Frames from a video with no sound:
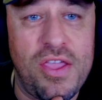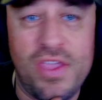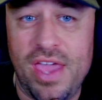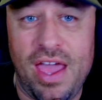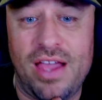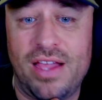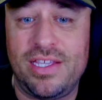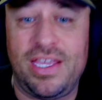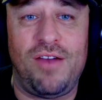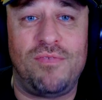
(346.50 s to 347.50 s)
yeah,
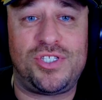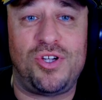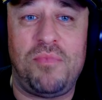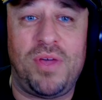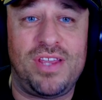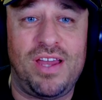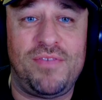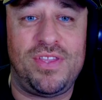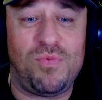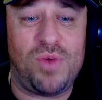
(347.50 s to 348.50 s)
get over showing mother love
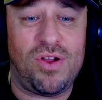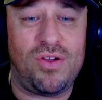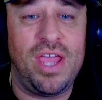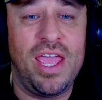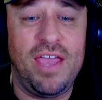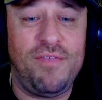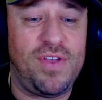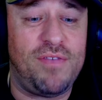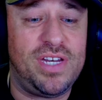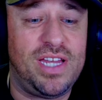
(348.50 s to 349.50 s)
in the world if you
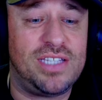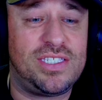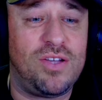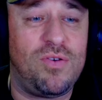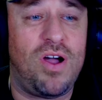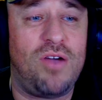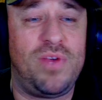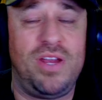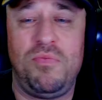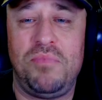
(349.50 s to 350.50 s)
haven't done so
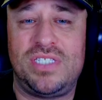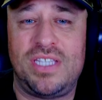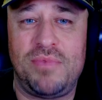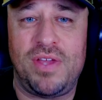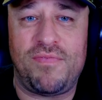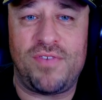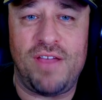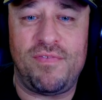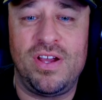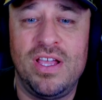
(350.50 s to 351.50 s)
already. We've been subbed up
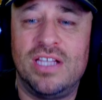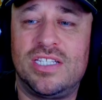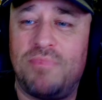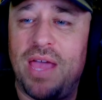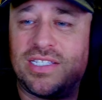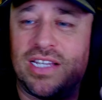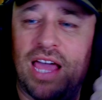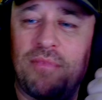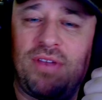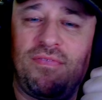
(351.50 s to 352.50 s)
forever. Smash the
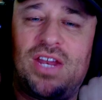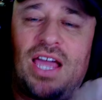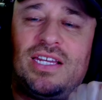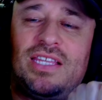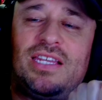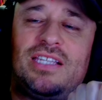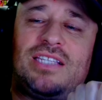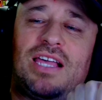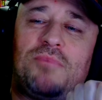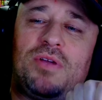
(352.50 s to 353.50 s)
like button if you liked it, the
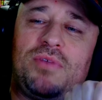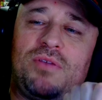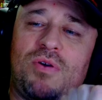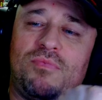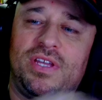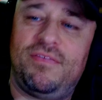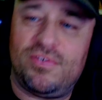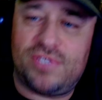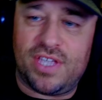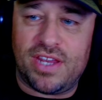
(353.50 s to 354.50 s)
dislike button, but I won't believe
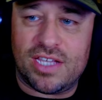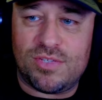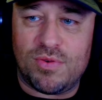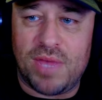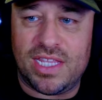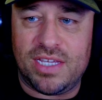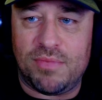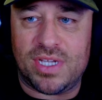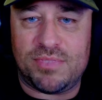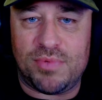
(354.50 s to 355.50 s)
you. Tell the next one, I'm either
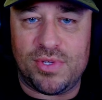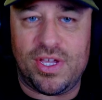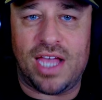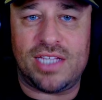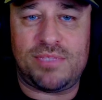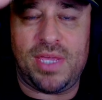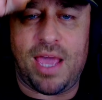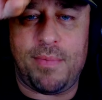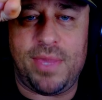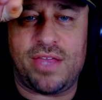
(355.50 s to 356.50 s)
combustible. You guys be
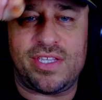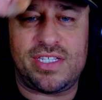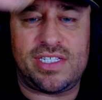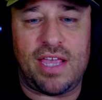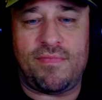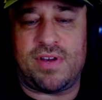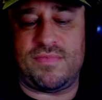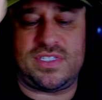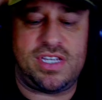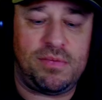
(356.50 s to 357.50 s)
happy, healthy, safe,
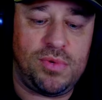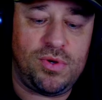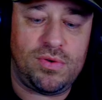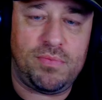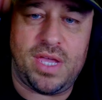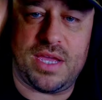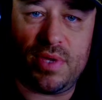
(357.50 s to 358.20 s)
whatever you to the booty bag.